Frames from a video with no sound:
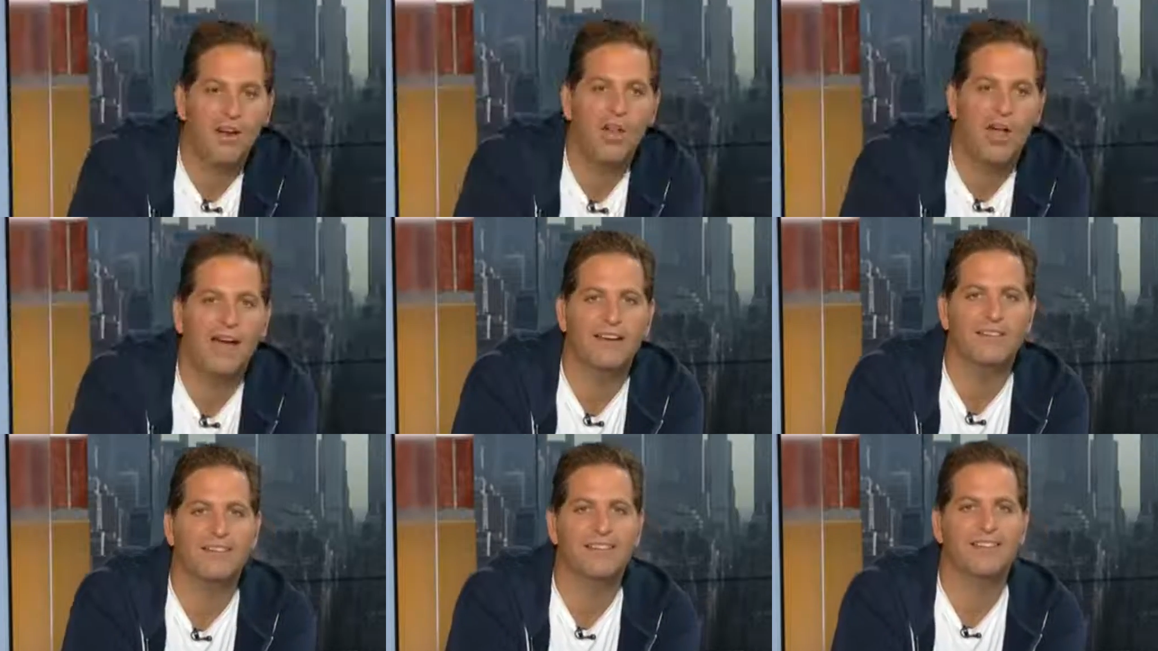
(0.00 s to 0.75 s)

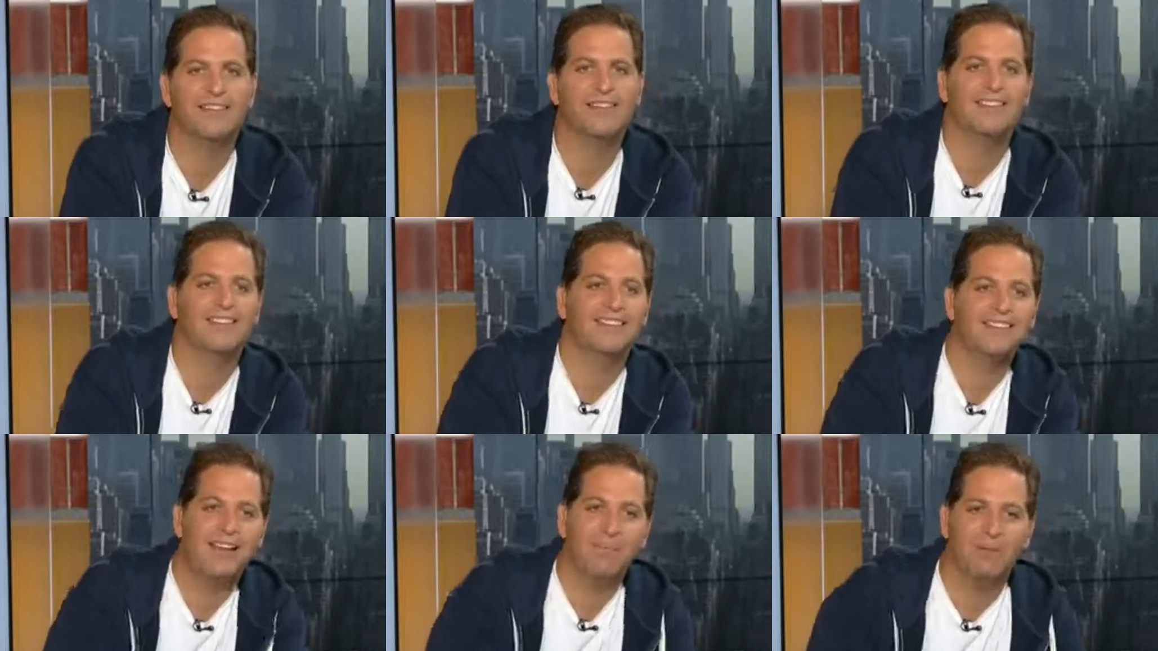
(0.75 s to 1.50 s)
honesty,
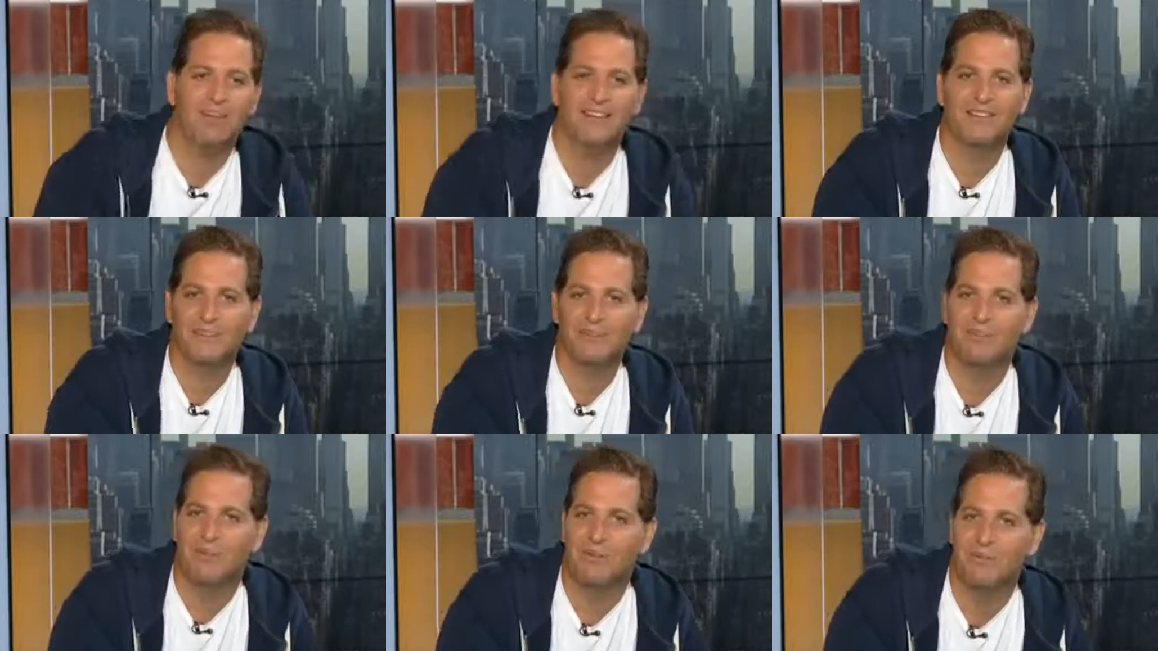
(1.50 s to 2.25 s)
this guy played in the
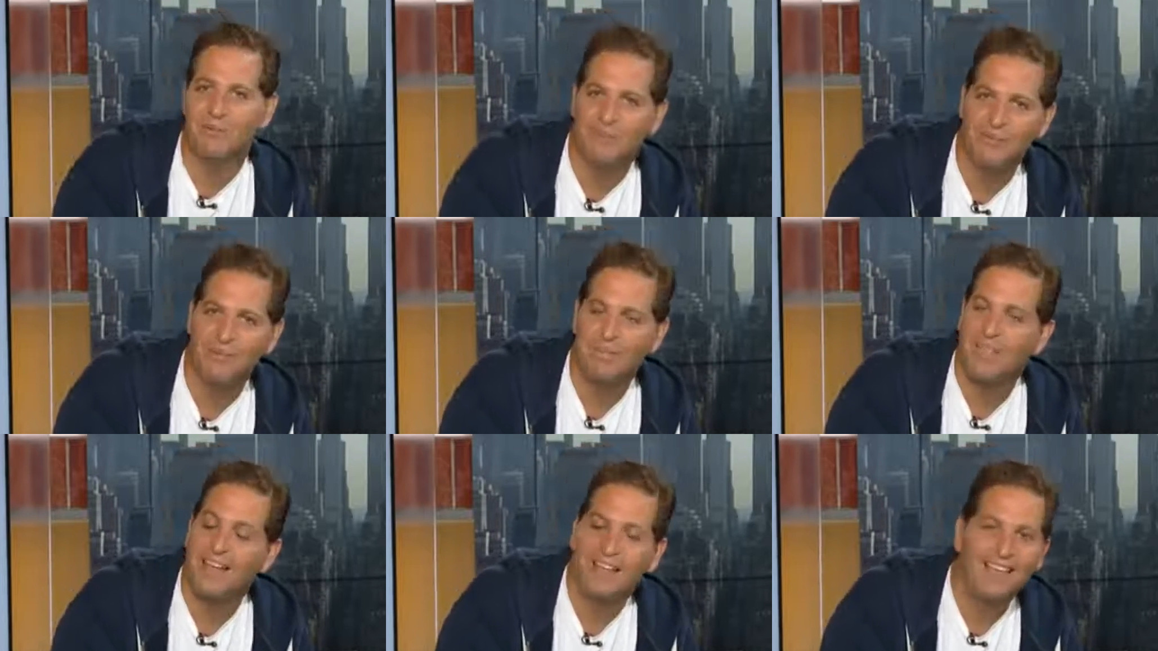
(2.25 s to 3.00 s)
Super Bowl,
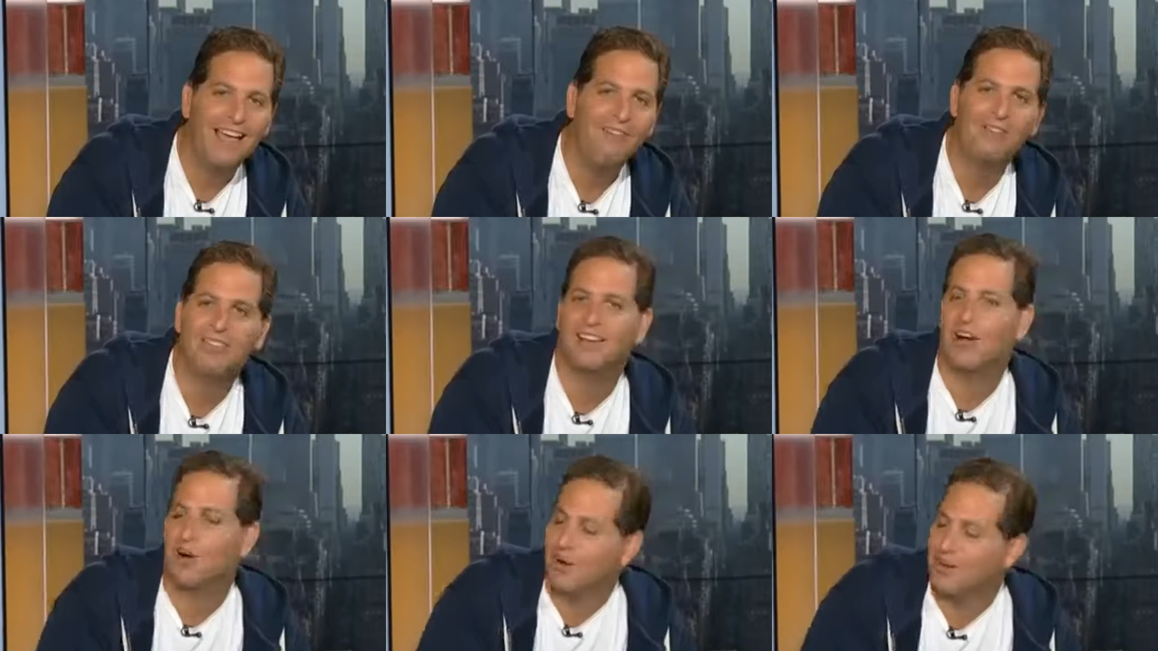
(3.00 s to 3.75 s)
not with like
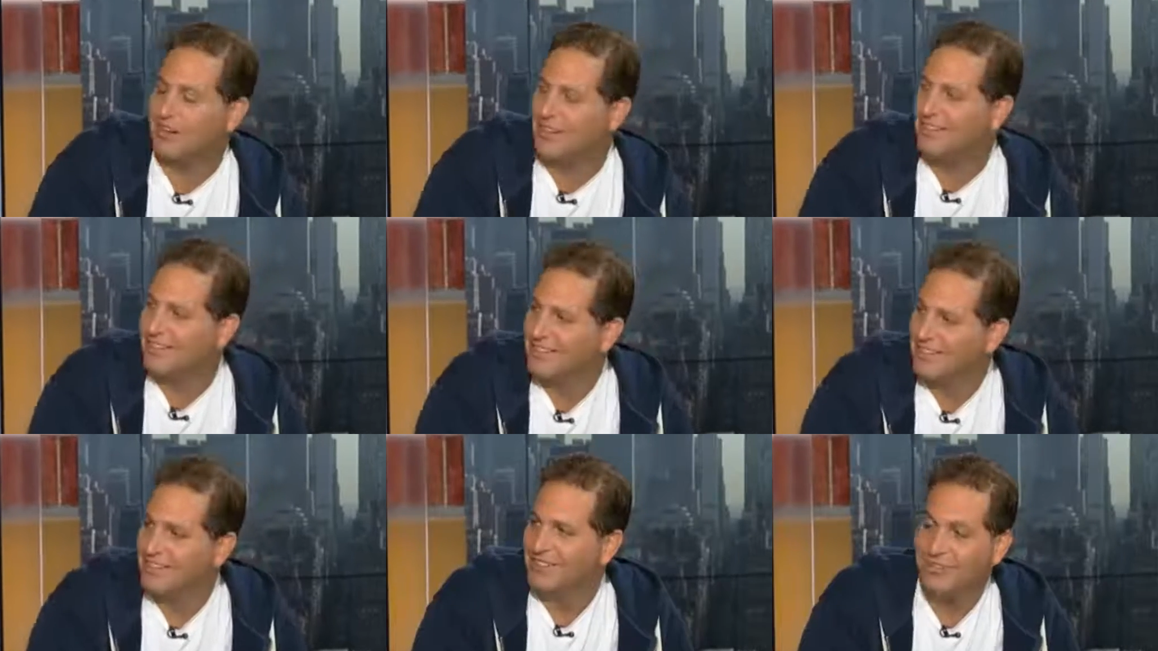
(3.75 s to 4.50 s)
a hurt knee,
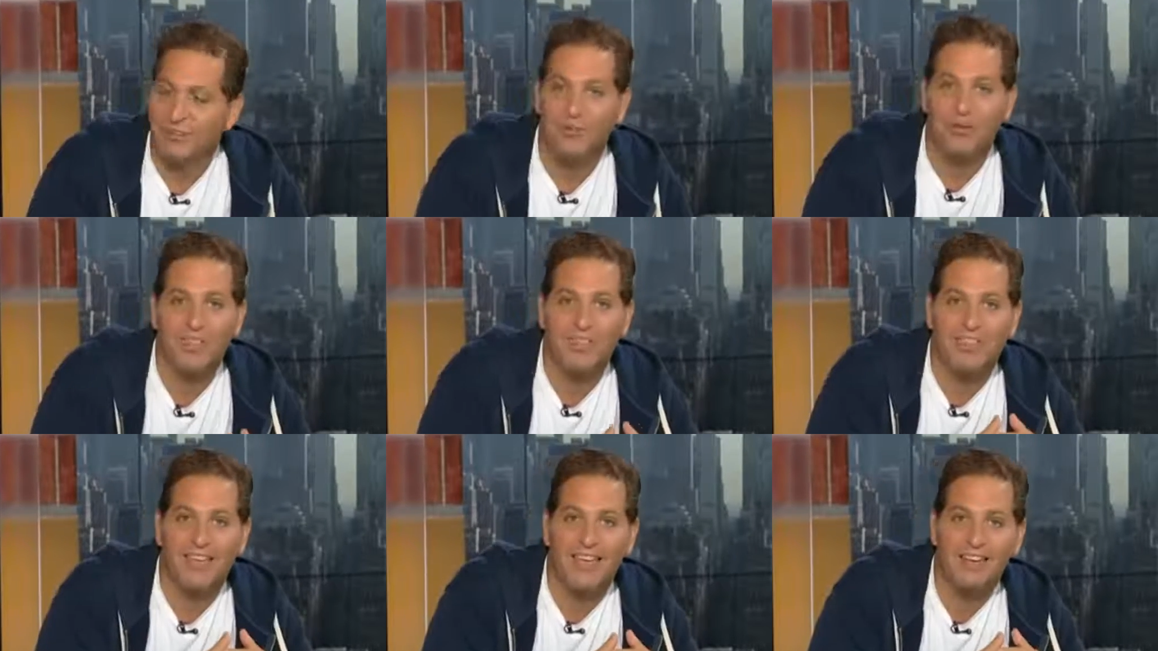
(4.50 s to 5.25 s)

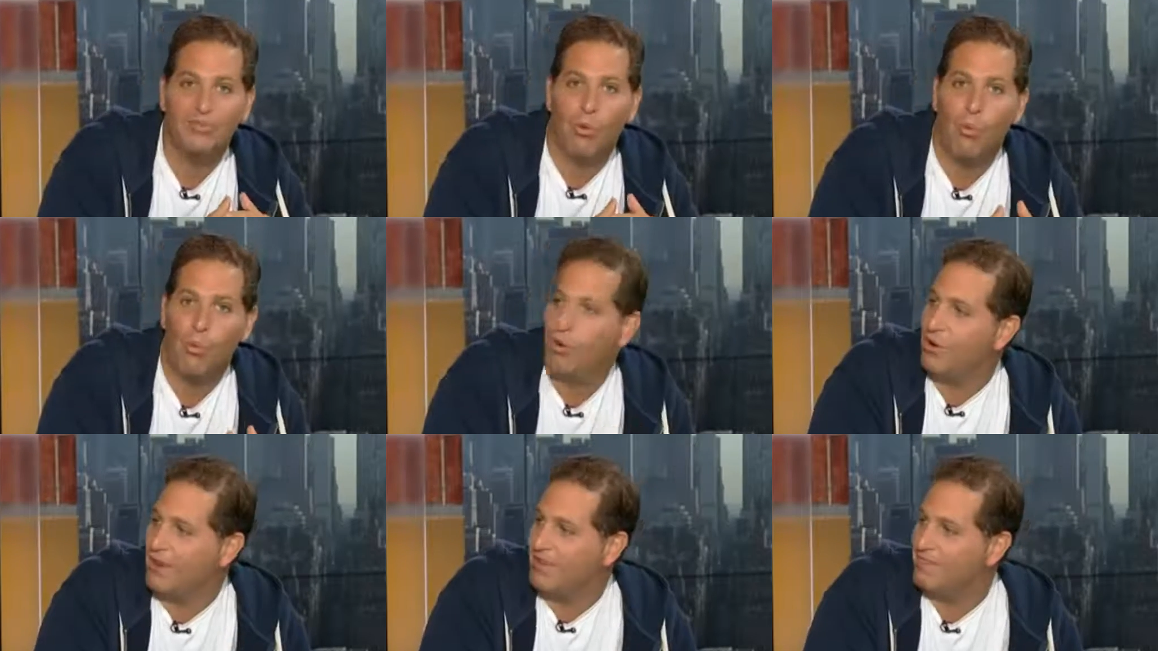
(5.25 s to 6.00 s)
with a
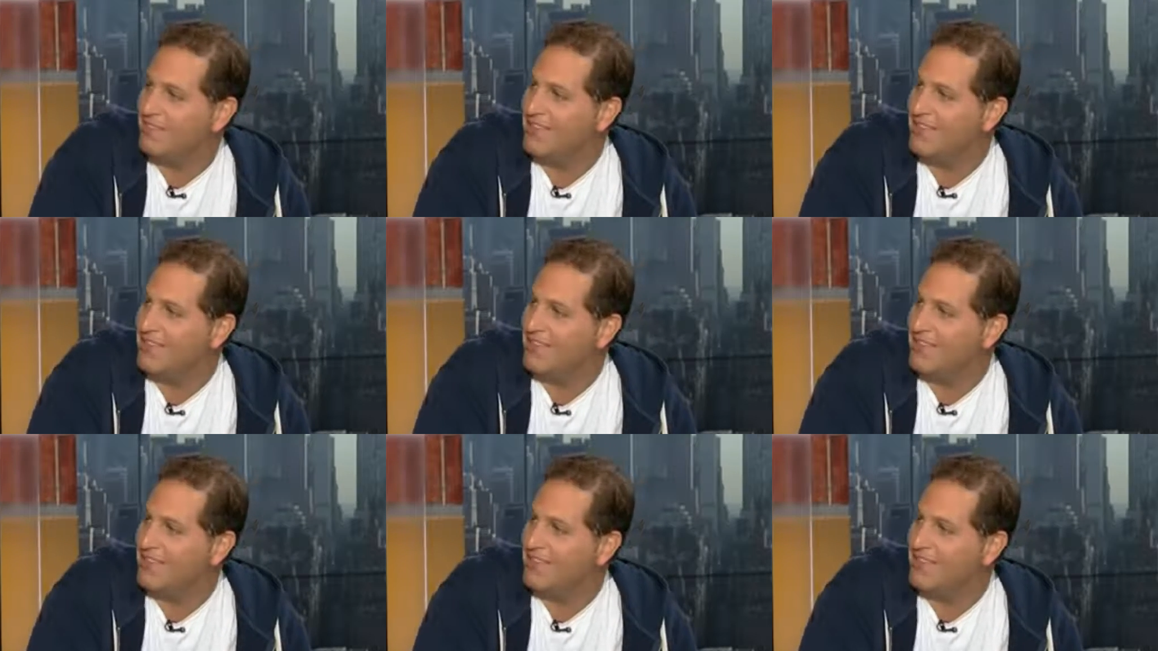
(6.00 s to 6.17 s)
torn MCL.